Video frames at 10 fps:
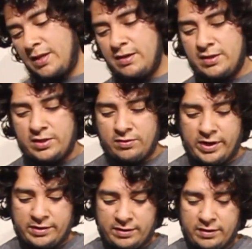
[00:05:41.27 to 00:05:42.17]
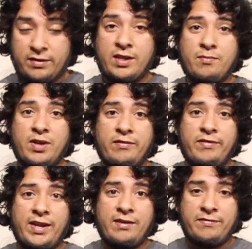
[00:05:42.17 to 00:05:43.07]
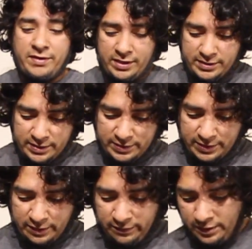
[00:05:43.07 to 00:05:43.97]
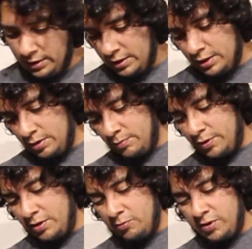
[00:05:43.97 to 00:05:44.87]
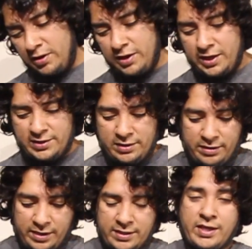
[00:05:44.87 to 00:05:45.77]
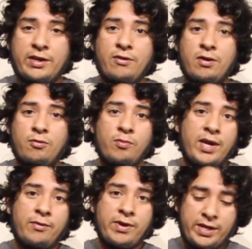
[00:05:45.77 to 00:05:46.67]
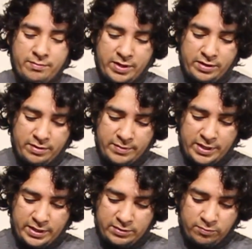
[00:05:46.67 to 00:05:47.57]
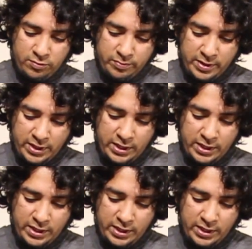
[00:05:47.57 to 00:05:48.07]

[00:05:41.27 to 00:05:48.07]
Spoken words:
I still have to get my van fixed and stuff. But one of the easier things I know I will buy when I get my income tax will be,